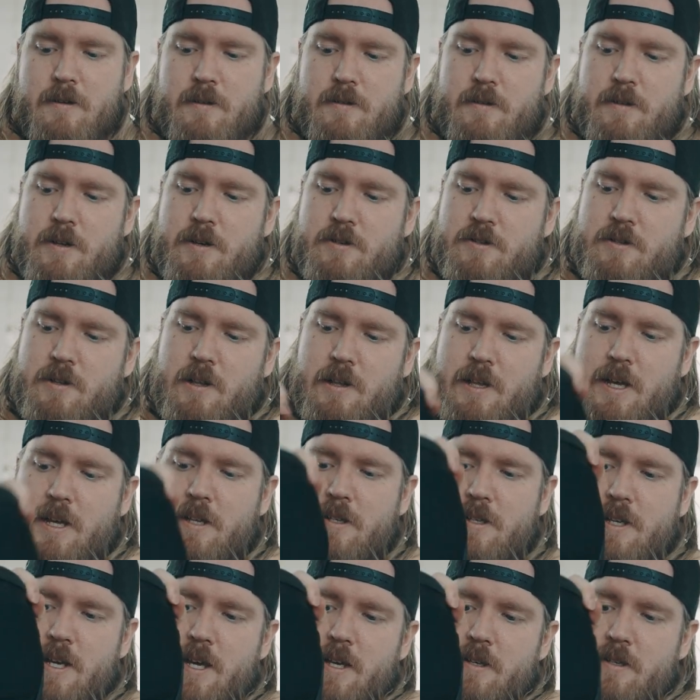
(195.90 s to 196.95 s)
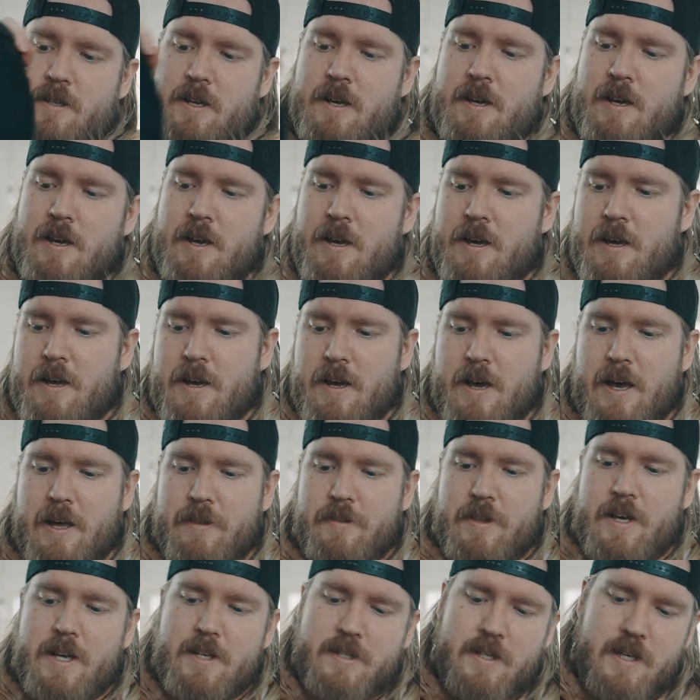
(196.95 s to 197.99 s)
there's the lenses,
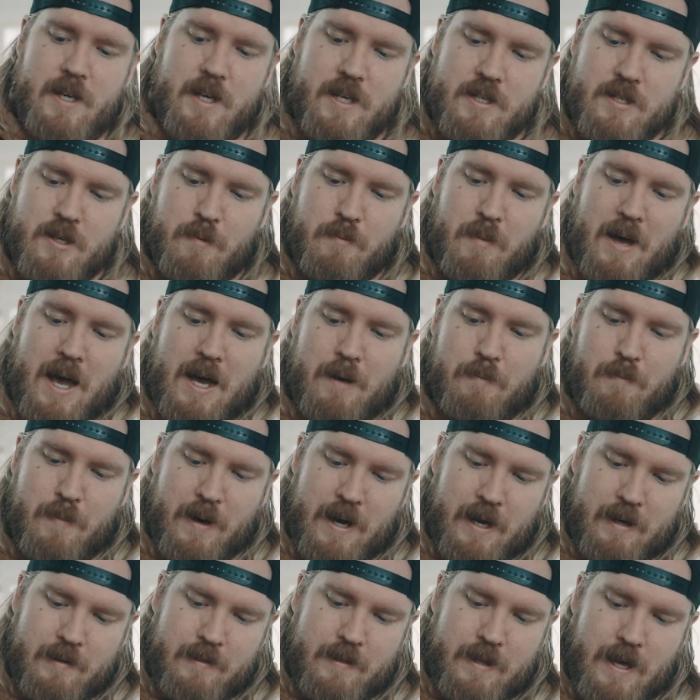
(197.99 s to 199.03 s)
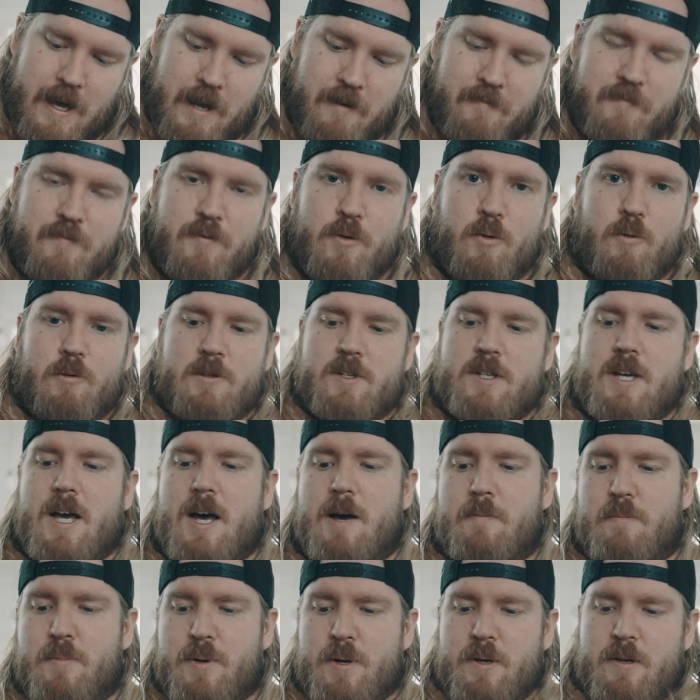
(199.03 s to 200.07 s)
and this is a backpack that folds
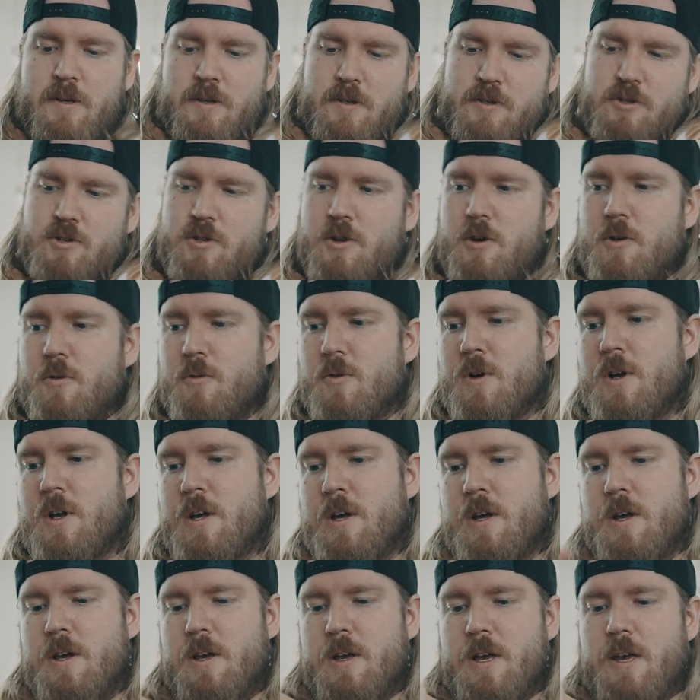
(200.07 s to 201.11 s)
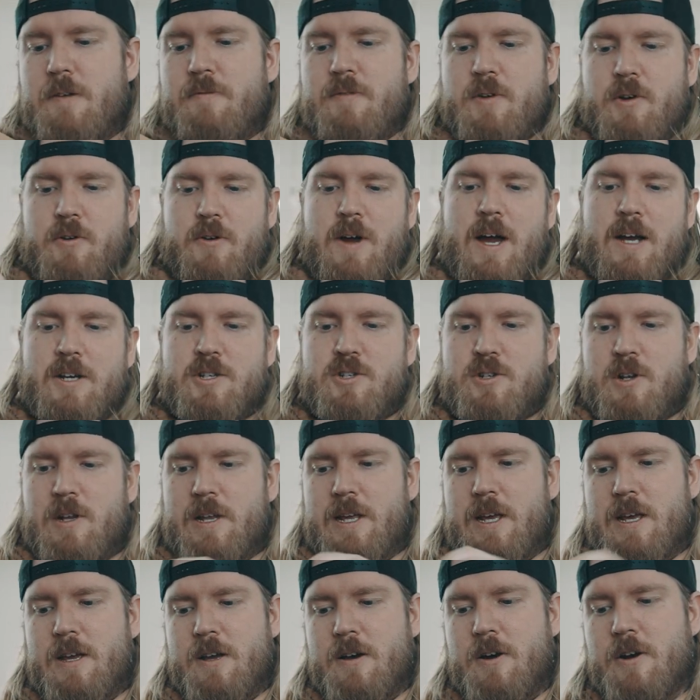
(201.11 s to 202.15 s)
up. So if you're
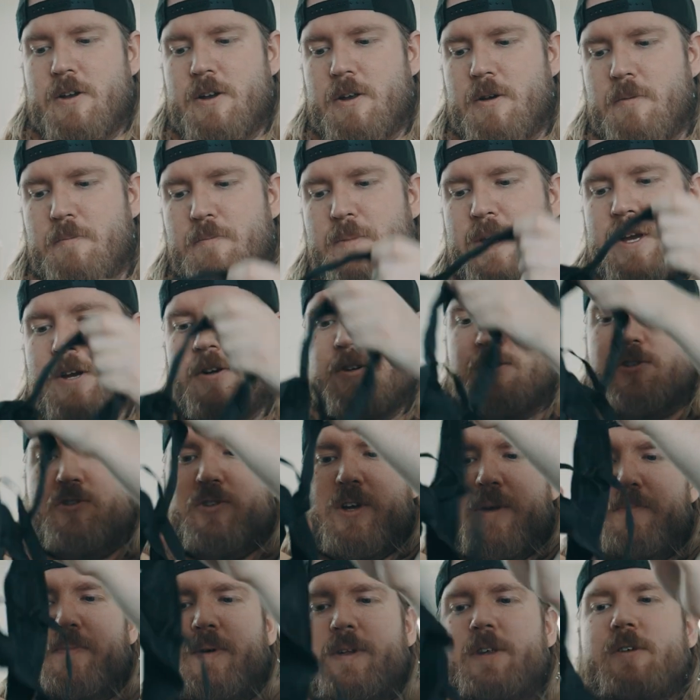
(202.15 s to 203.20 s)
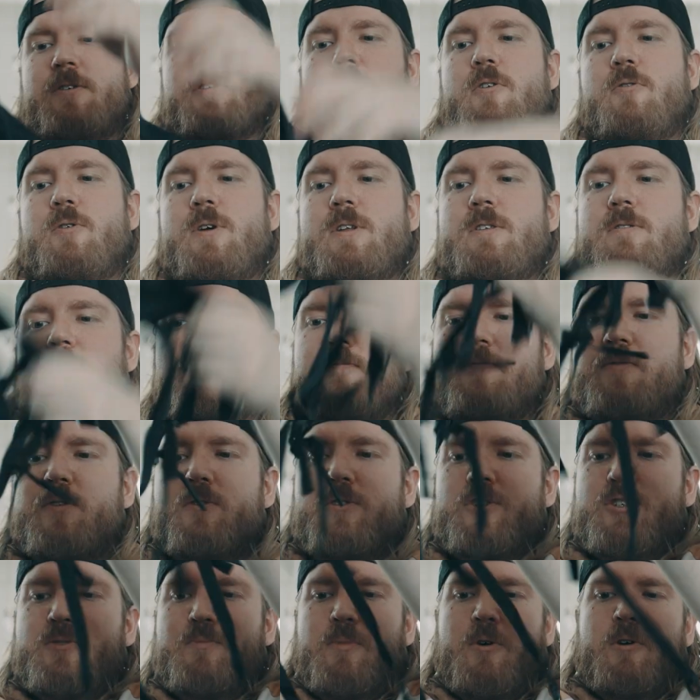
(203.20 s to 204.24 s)
actually on a bigger trip and you're going
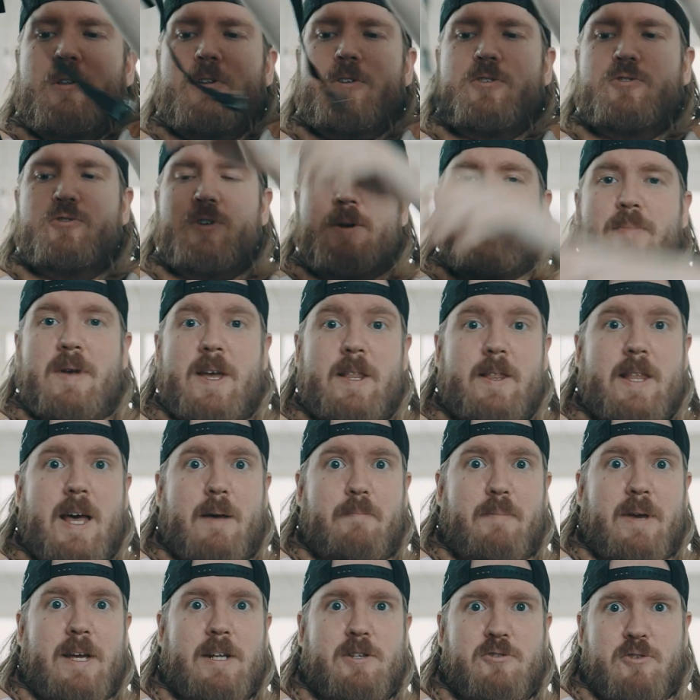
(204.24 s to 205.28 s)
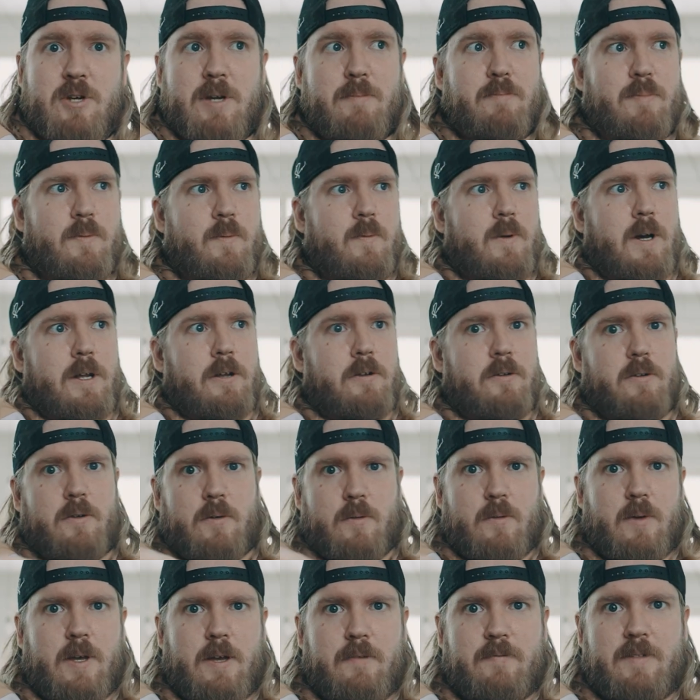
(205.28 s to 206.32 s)
for a smaller trip in that big trip, I don't
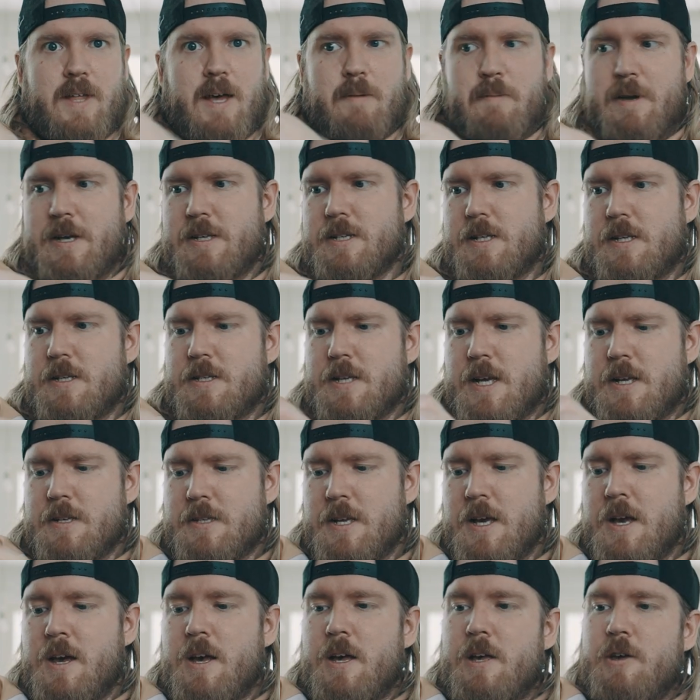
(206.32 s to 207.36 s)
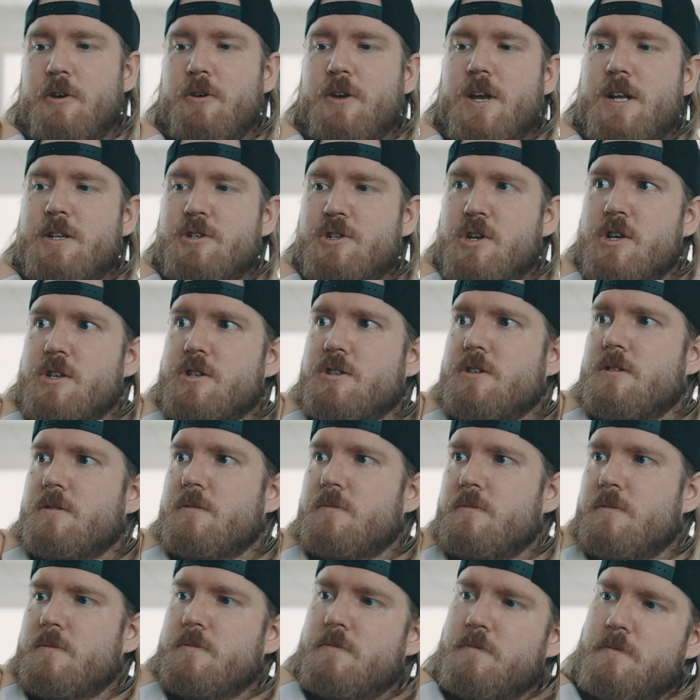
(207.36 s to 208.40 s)
know if that makes any sense, you can just
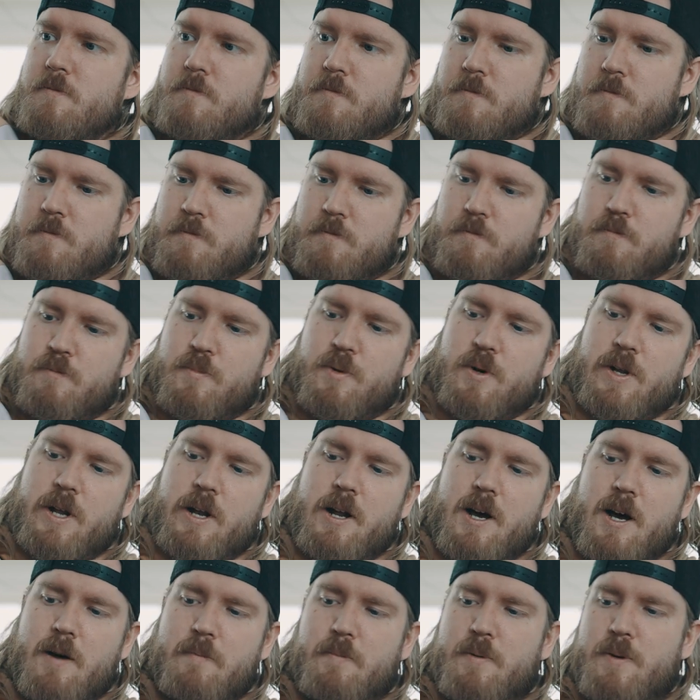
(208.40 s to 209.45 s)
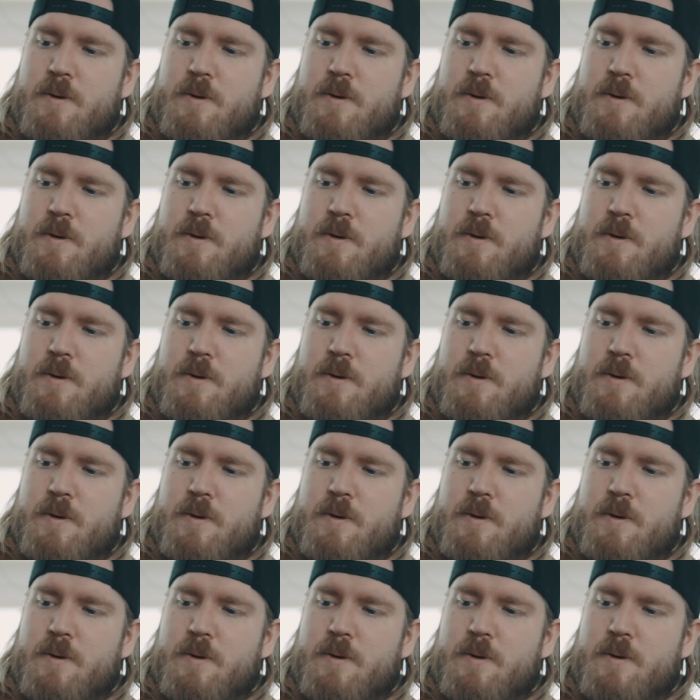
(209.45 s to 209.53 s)
put it up